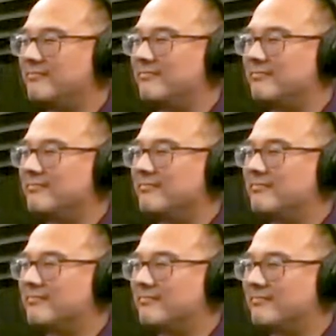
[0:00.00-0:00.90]

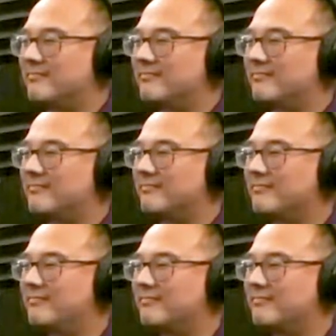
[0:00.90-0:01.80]

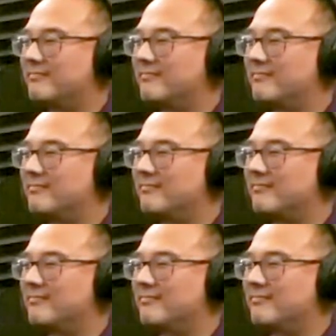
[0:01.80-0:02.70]

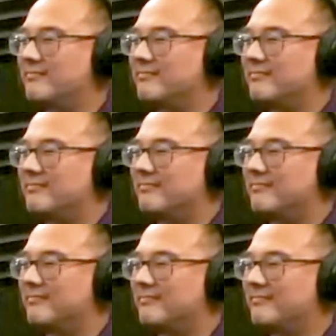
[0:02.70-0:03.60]

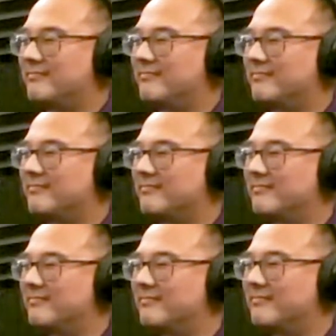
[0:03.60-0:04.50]

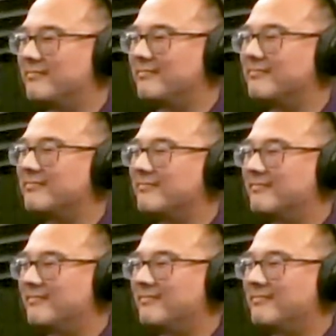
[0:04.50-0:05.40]

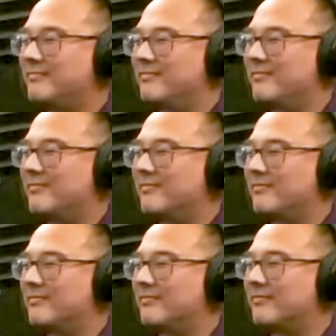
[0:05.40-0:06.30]

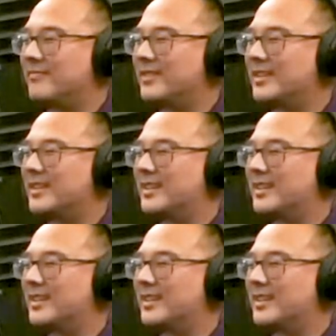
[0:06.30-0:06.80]
[no speech]